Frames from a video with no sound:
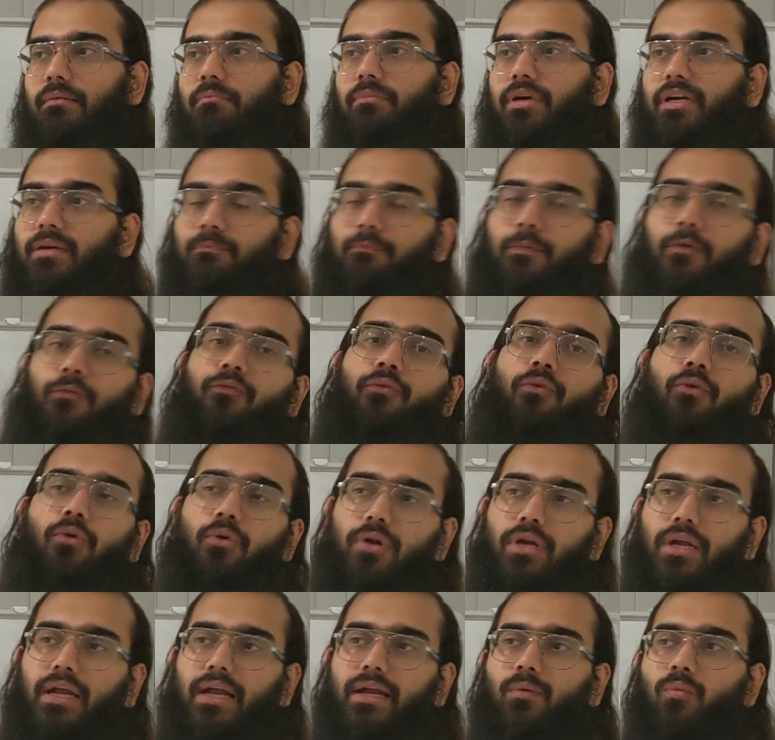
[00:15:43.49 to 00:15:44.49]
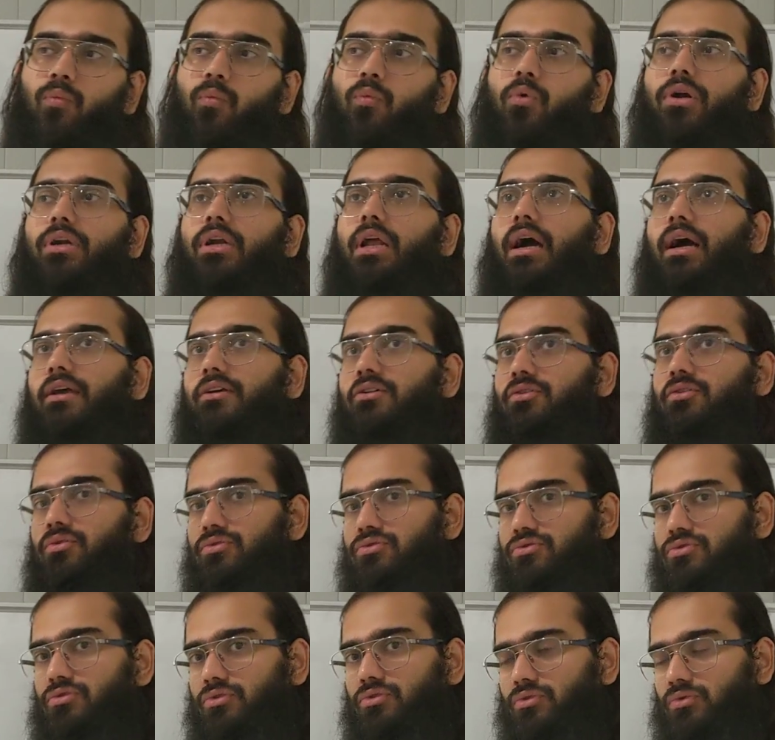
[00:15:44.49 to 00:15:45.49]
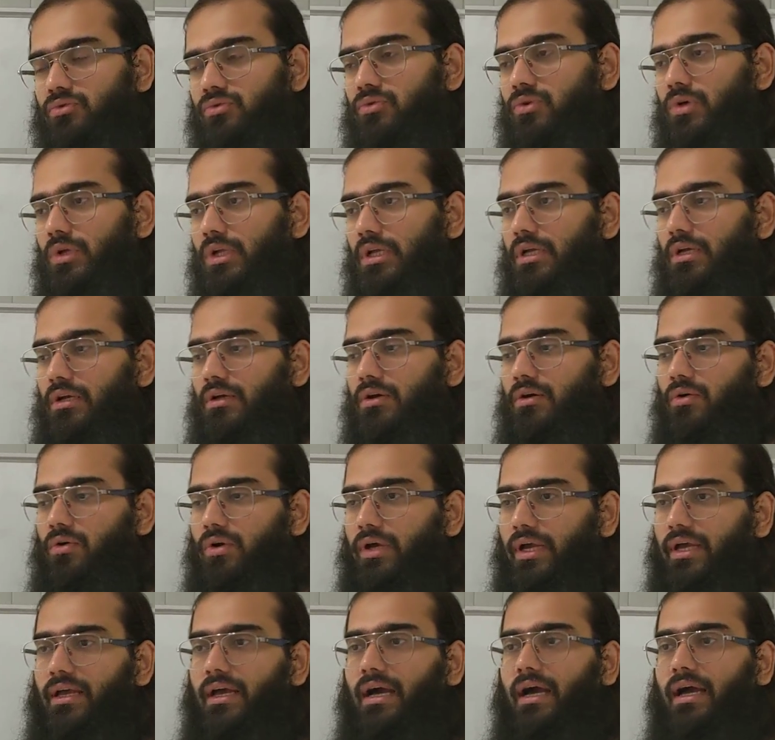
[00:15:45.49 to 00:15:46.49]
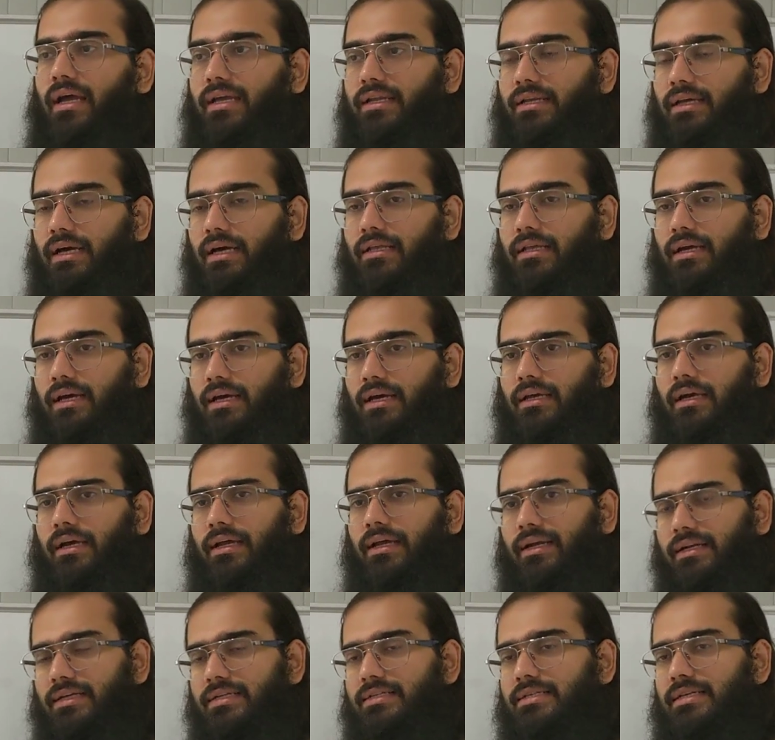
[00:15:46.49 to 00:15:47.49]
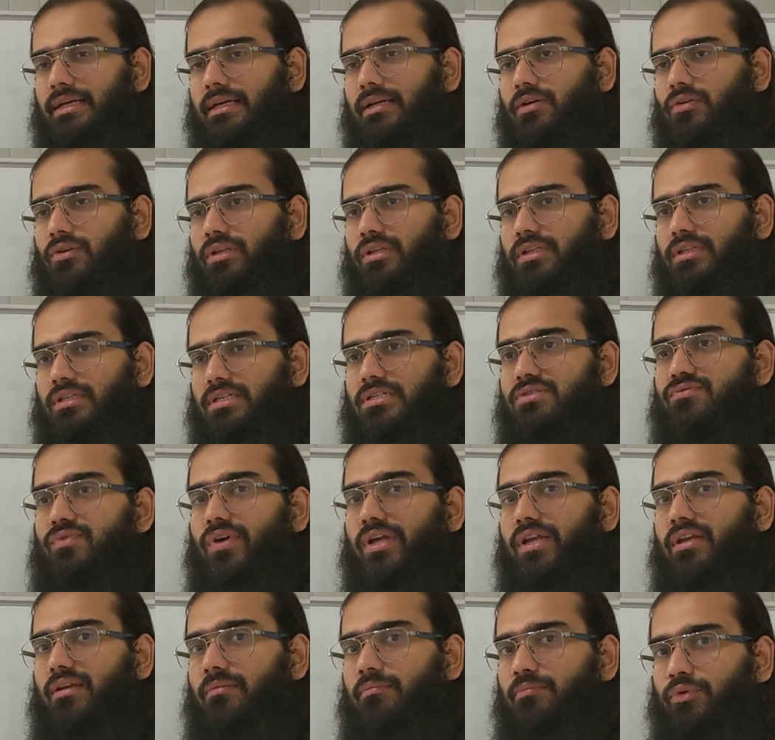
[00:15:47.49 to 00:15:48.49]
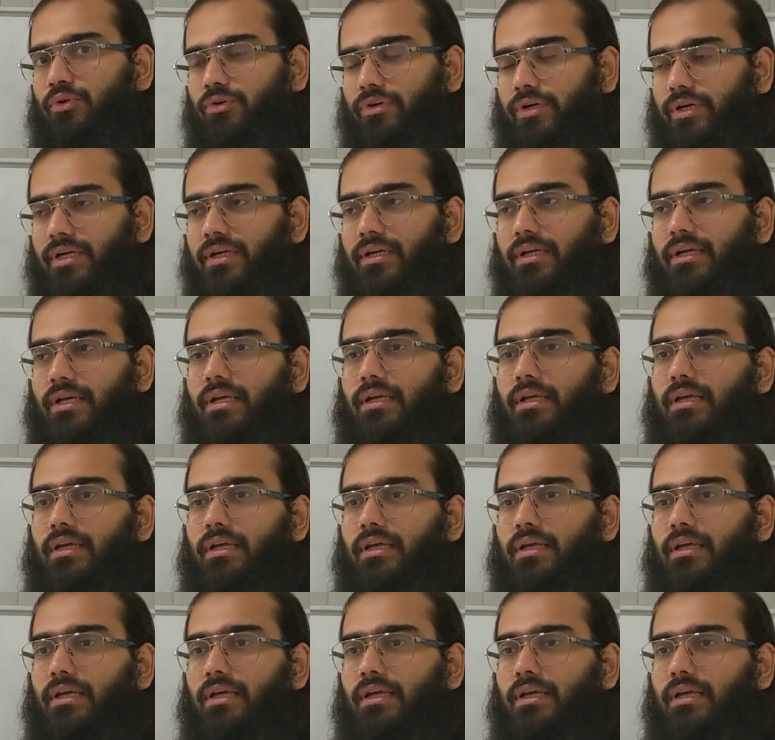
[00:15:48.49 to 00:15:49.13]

But before that, what I used to do, okay, I understand, okay, this is very important,